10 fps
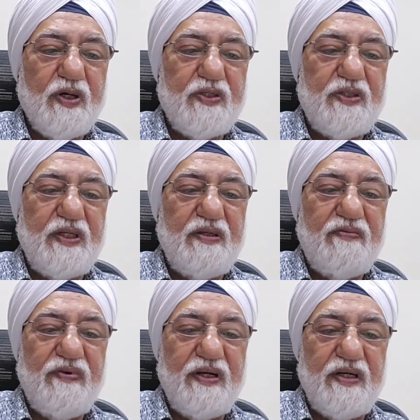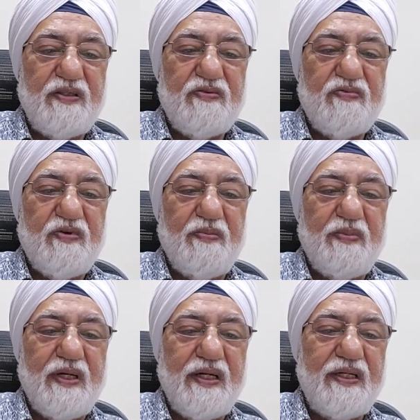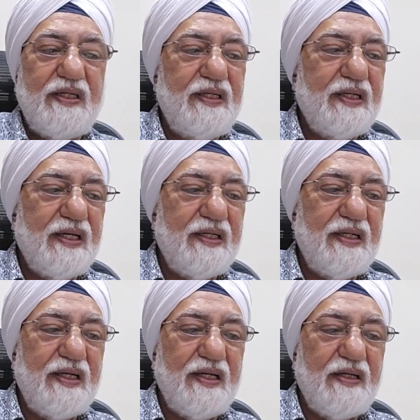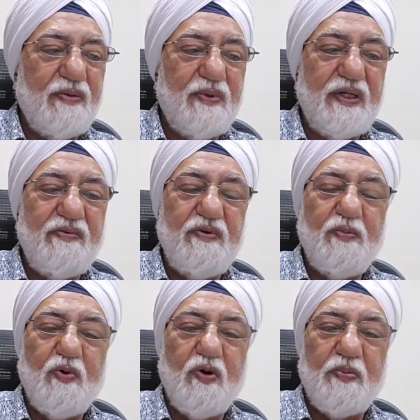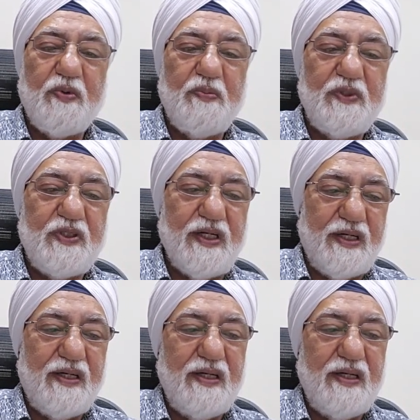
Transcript: Exchange figures from 1998 were even more optimistic,